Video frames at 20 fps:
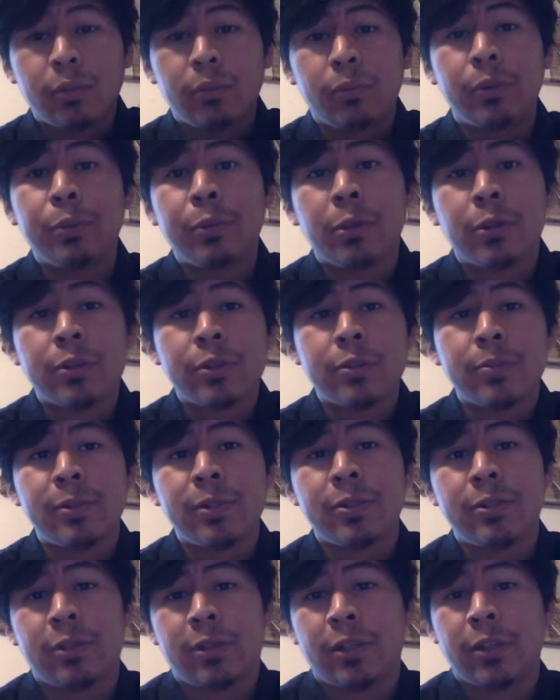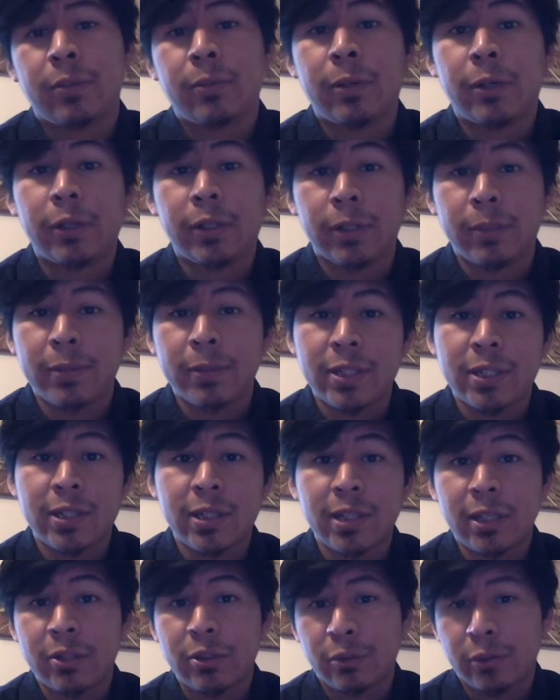We will also be talking about limits
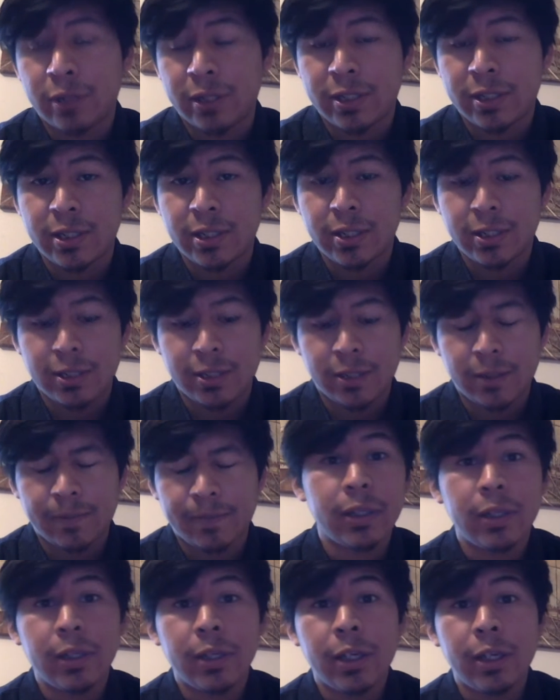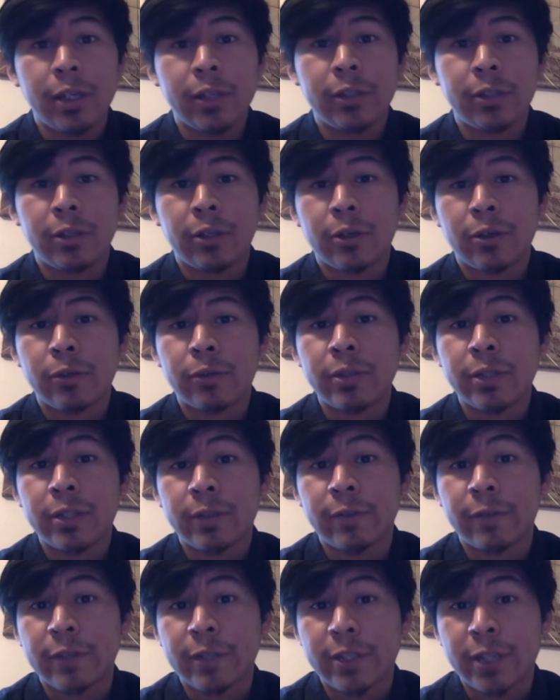that don't exist, and there are 3
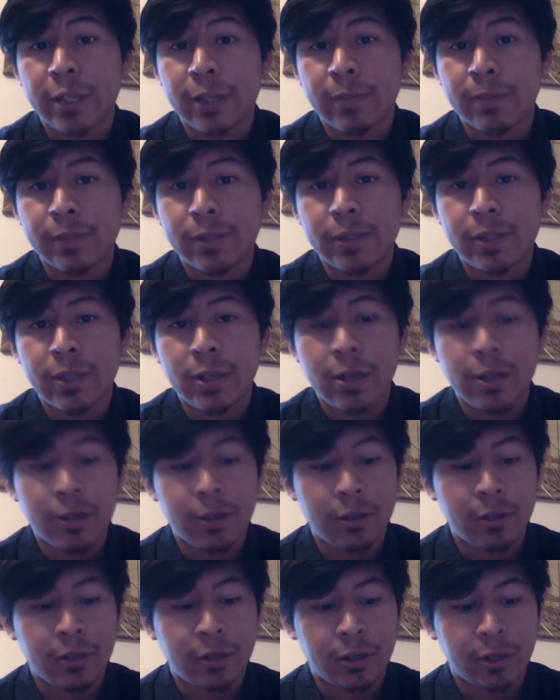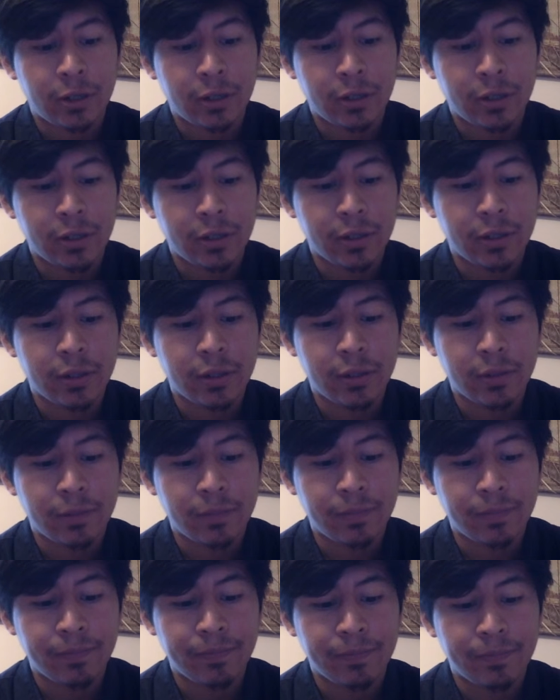different types. There are
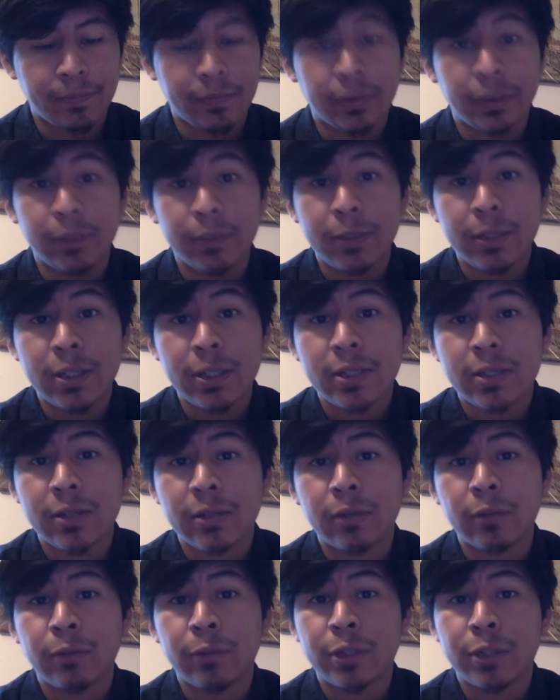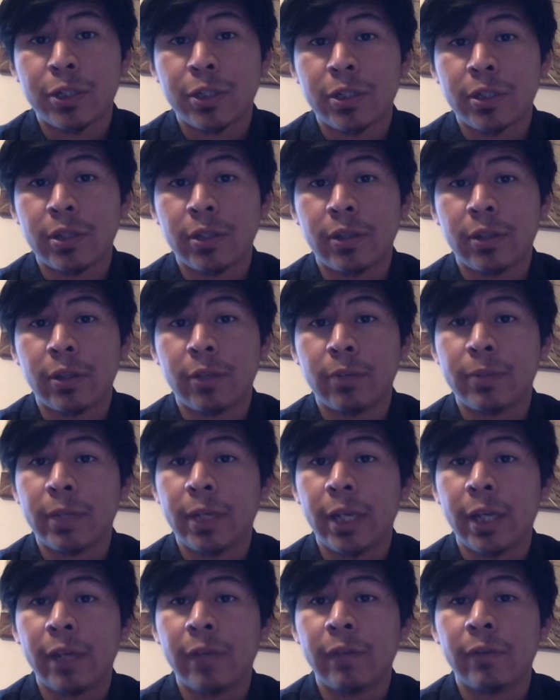limits which their
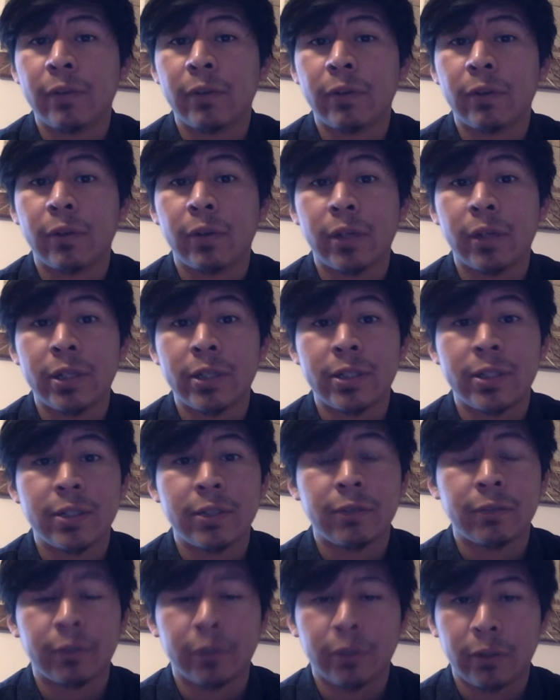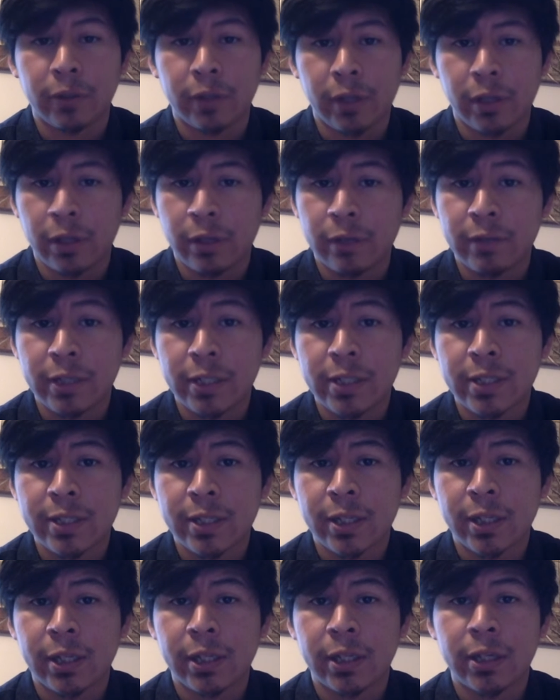behavior is different on the left-hand
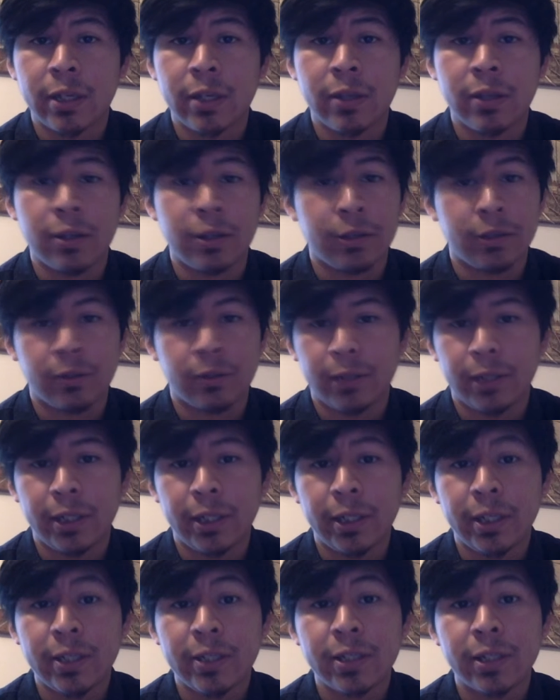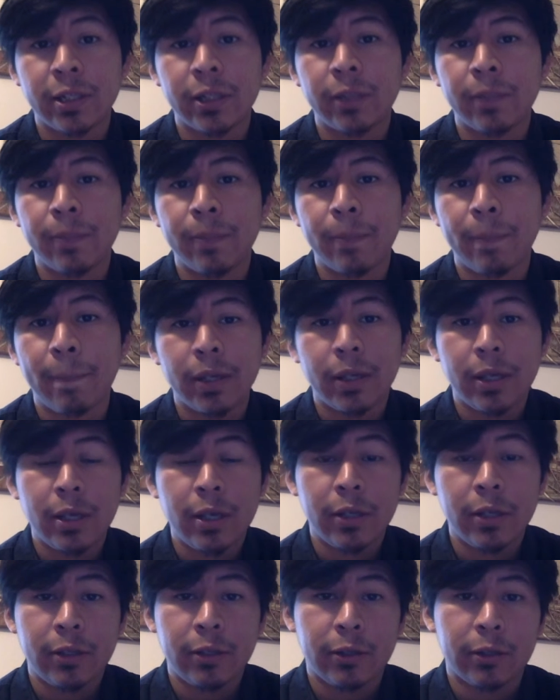side than the right-hand side.
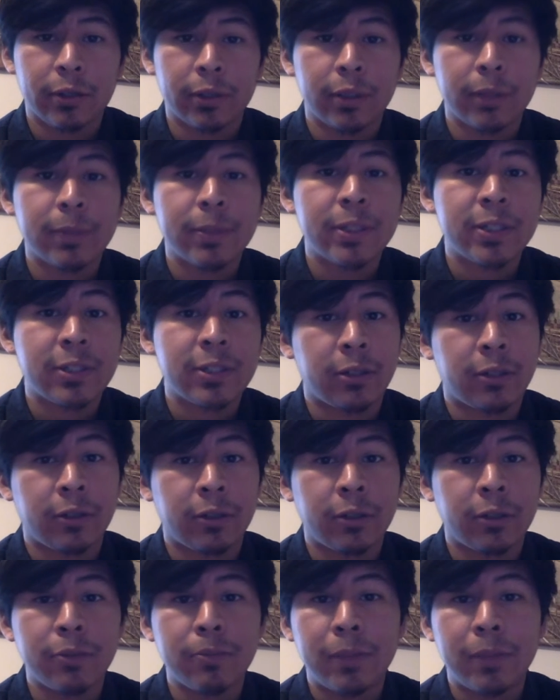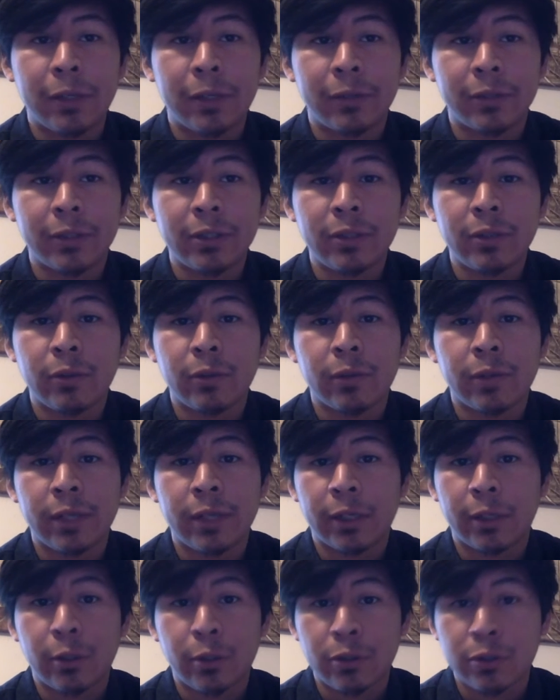There are limits that are unbounded or
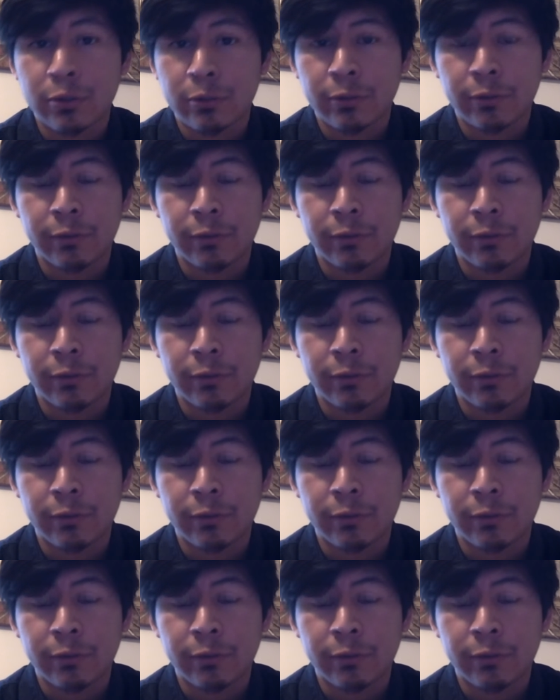that go to